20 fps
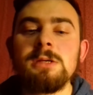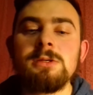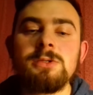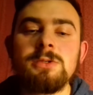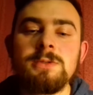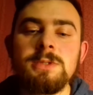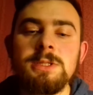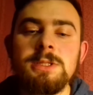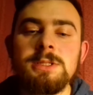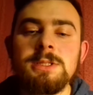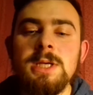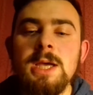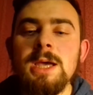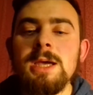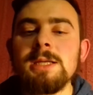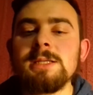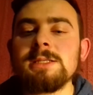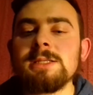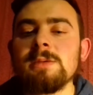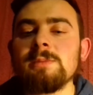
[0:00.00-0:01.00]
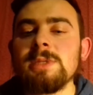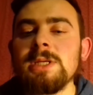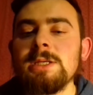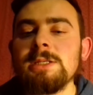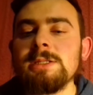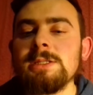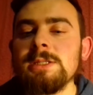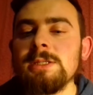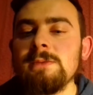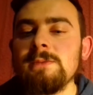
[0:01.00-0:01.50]
to read, and
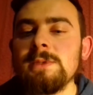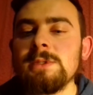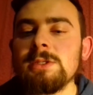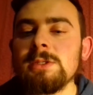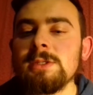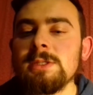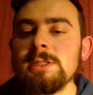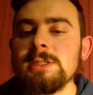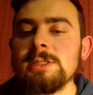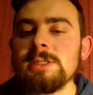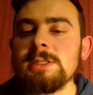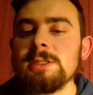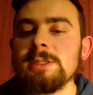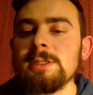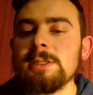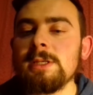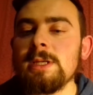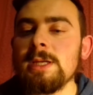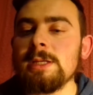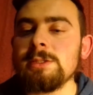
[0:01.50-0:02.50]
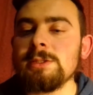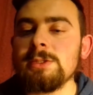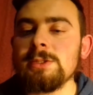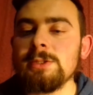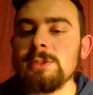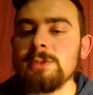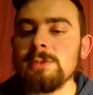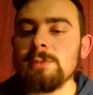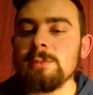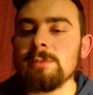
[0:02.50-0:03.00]
sometimes even to listen and learn
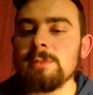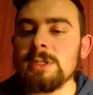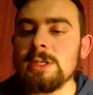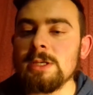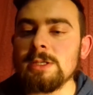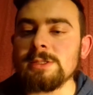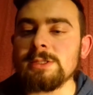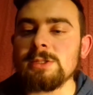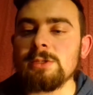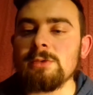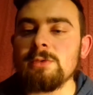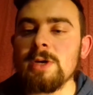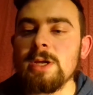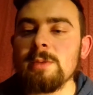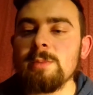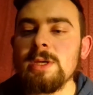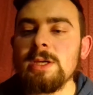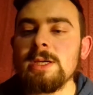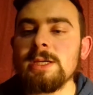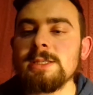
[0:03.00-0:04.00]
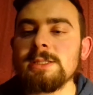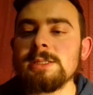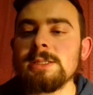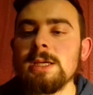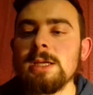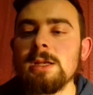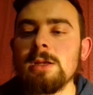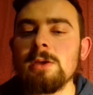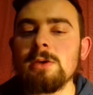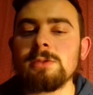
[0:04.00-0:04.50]
too, because grammar has
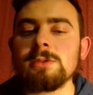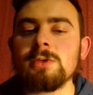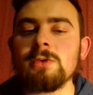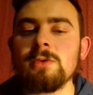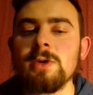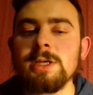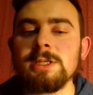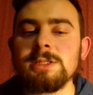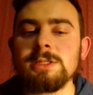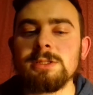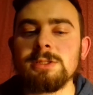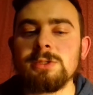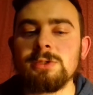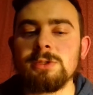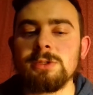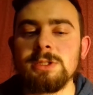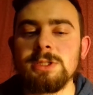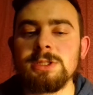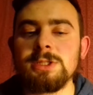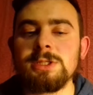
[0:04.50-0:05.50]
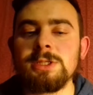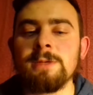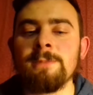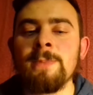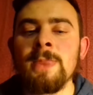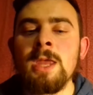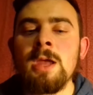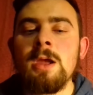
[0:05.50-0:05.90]
a long written tradition.